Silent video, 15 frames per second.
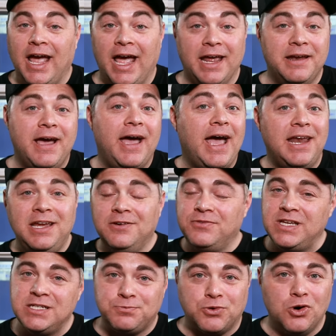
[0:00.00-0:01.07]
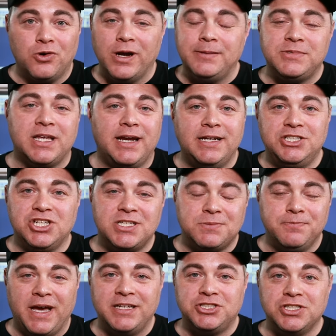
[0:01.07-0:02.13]
And any of these programs that I
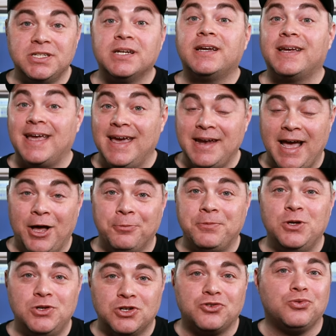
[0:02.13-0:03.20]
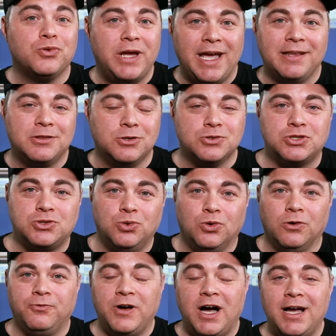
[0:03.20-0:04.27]
just mentioned can help you to create those
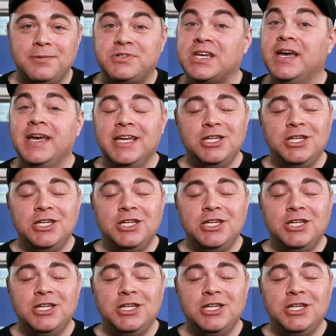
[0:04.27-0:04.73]
cool vibes.